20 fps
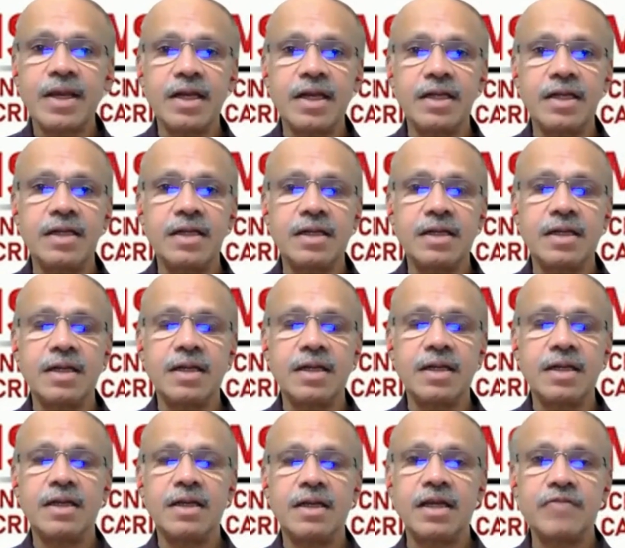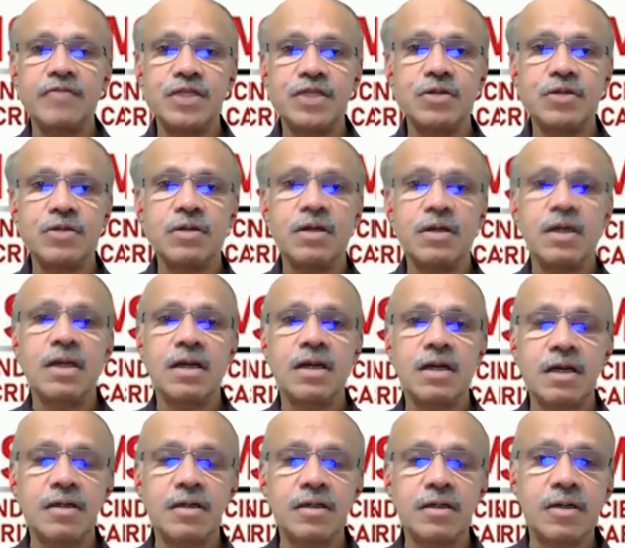and it gives you
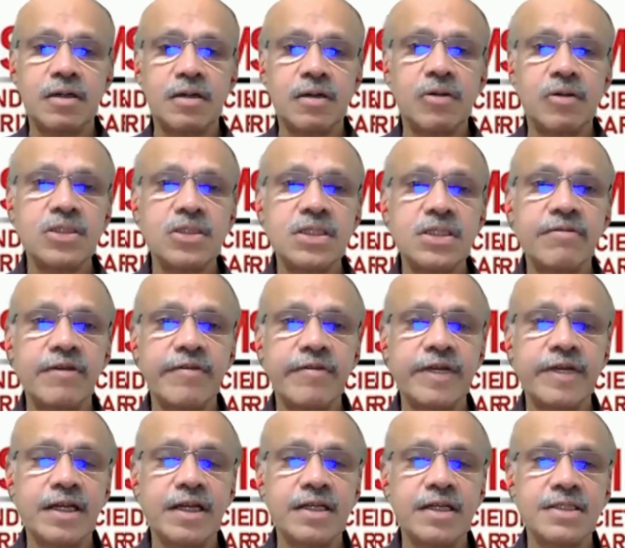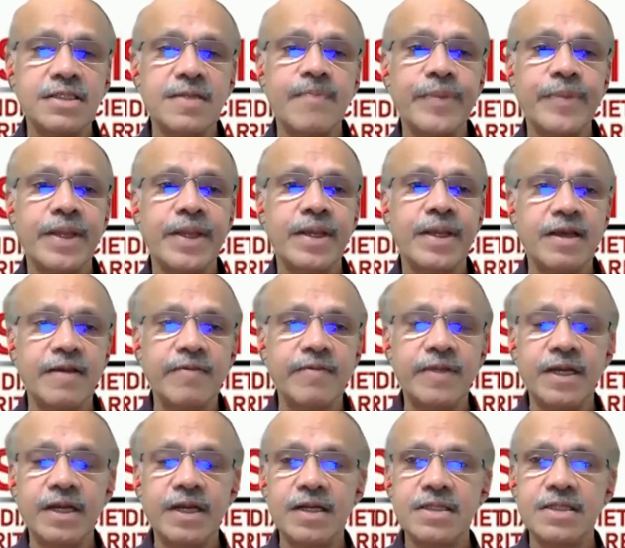conclusive evidence
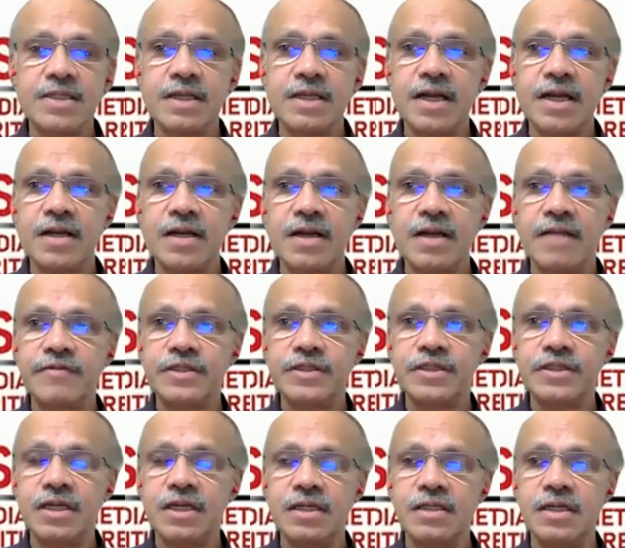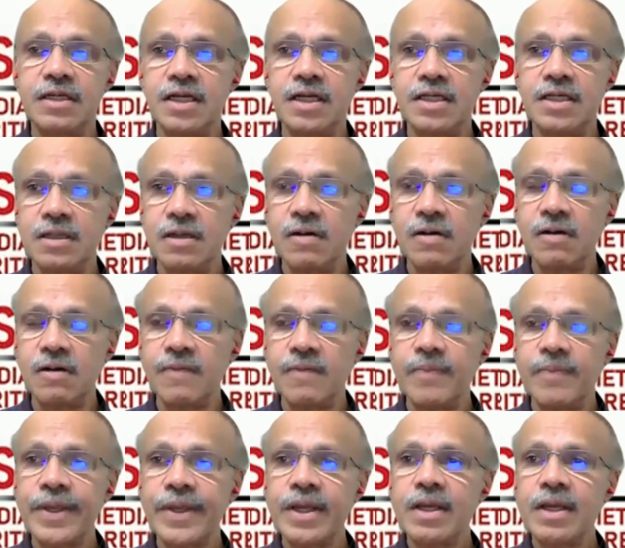if there is a right to left shunt at all.